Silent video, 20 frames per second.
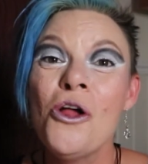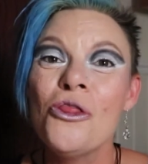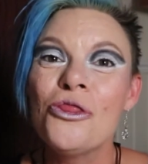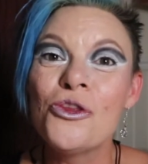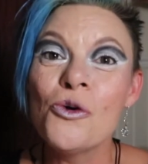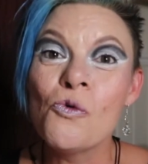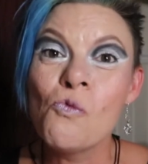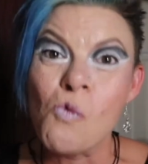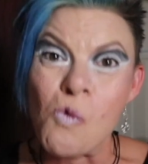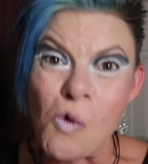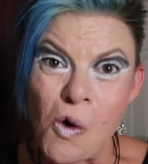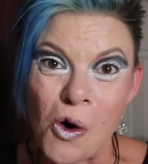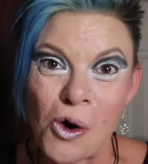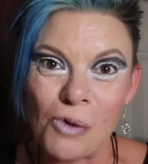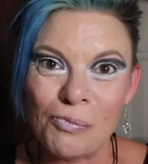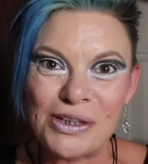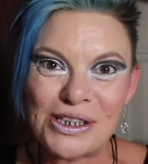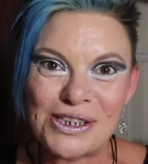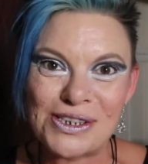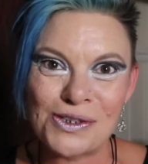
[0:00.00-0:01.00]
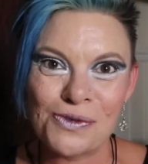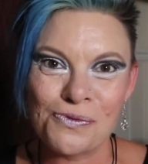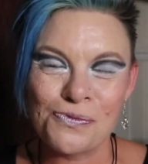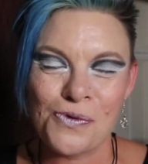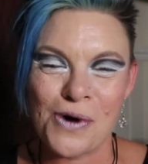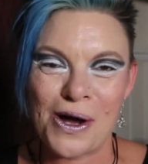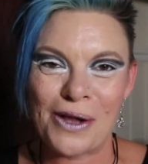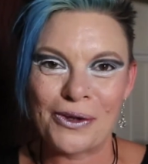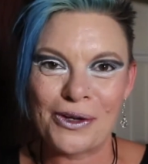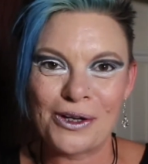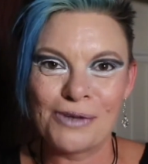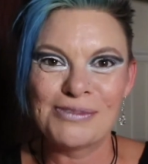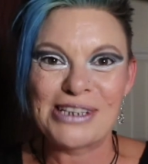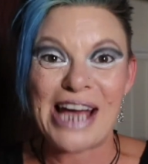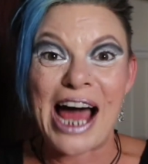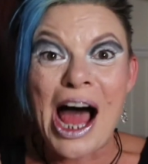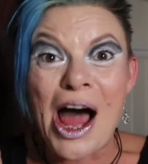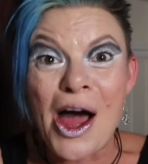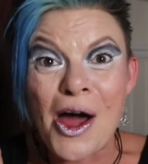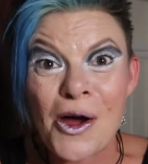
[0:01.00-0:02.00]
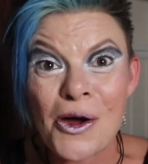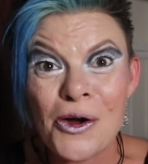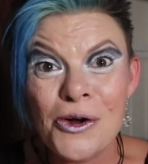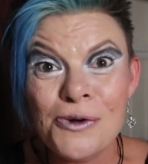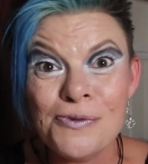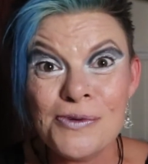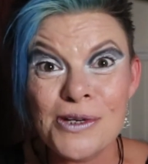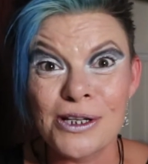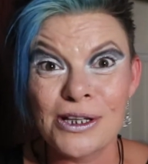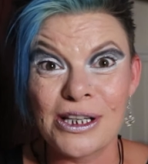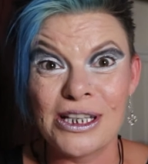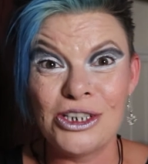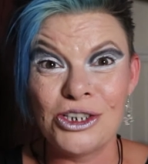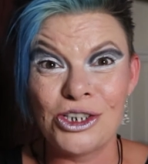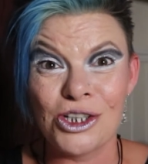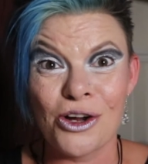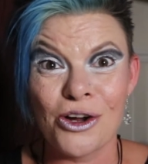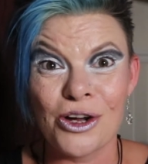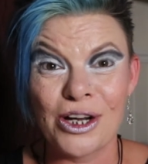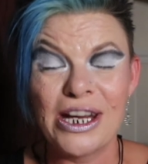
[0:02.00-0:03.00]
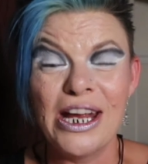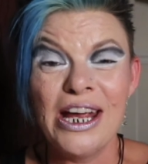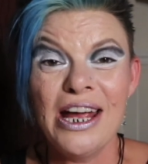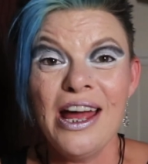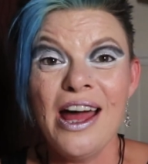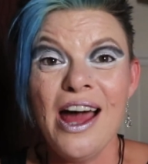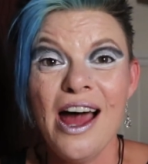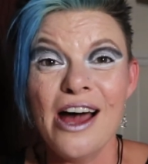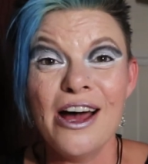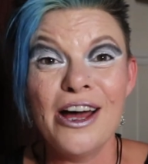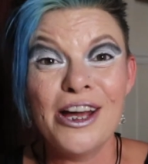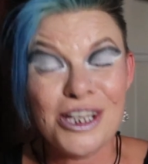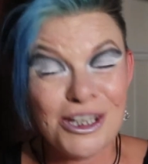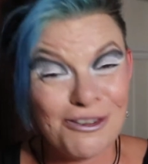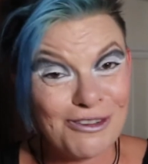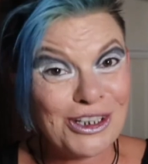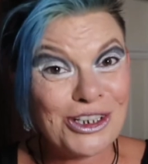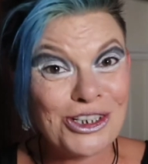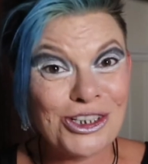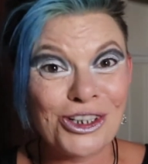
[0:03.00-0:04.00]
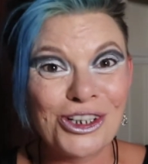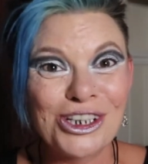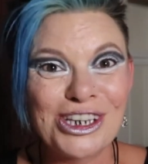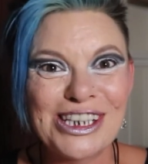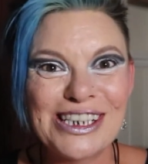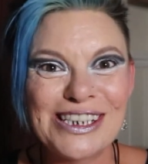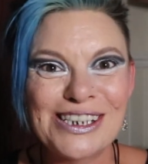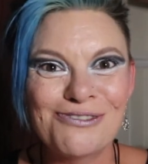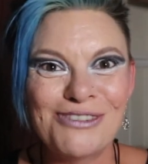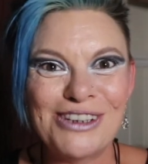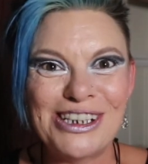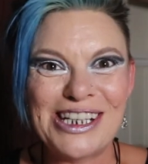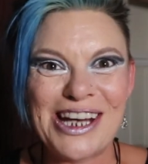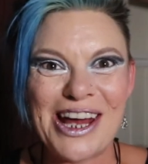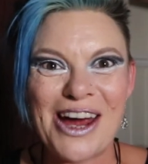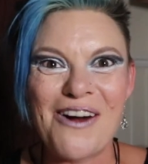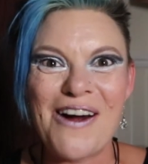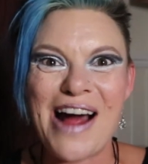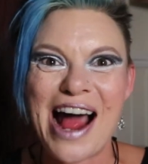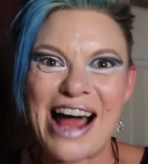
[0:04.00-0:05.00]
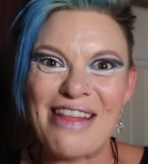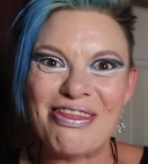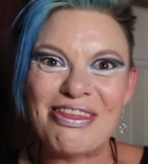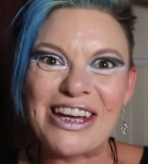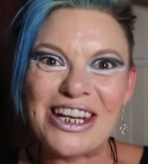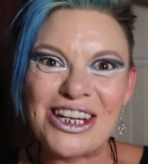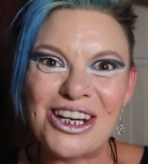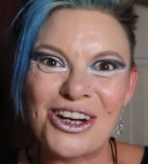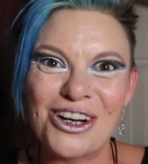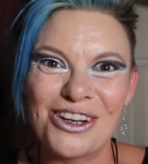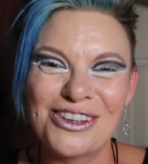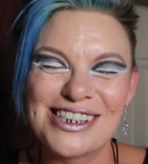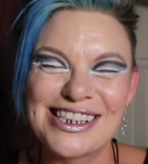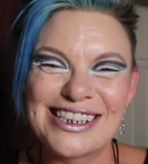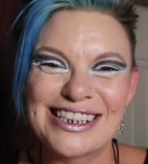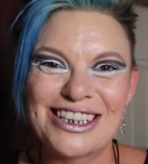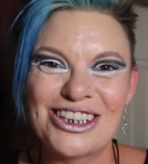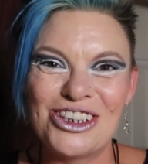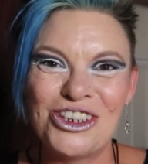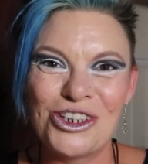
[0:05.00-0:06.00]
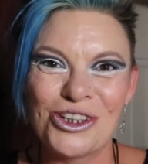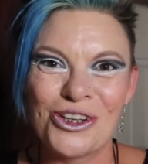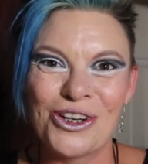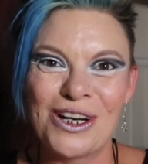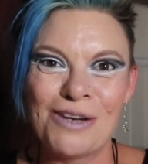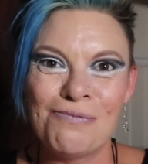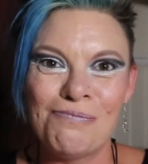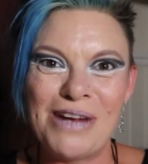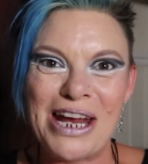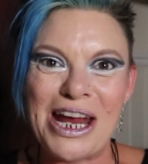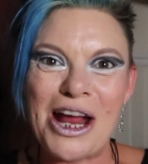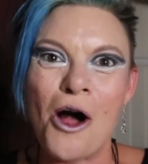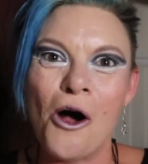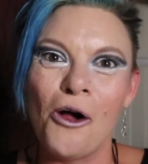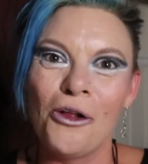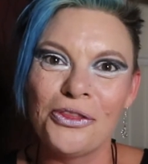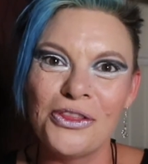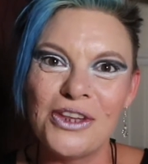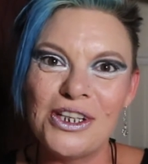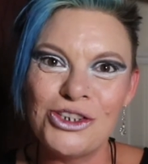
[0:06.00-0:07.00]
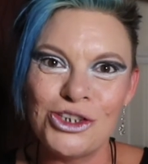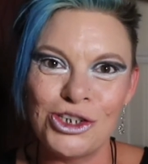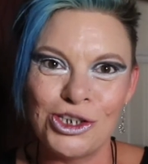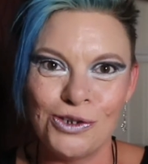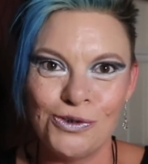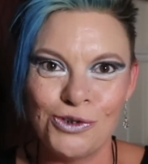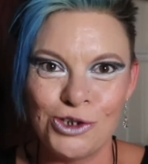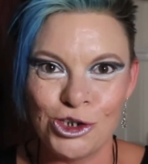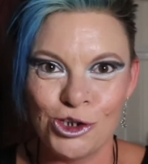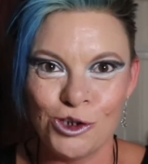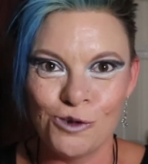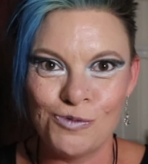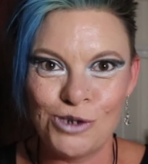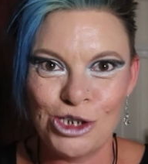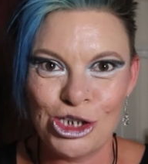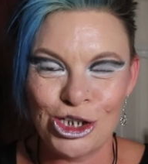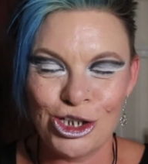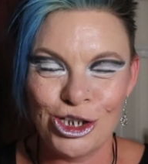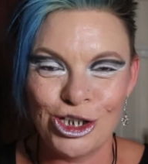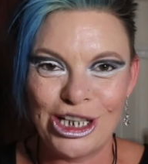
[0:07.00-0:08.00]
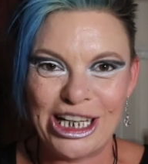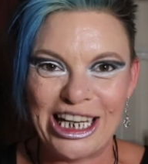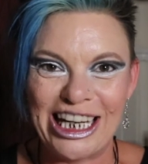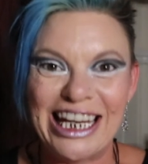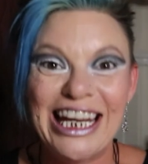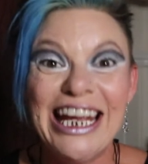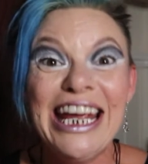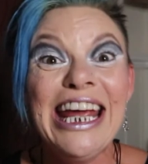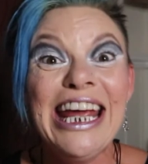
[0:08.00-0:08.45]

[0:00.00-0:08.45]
the warmest of welcomes. I hope you've enjoyed this video and that you consider joining me on this YouTube journey.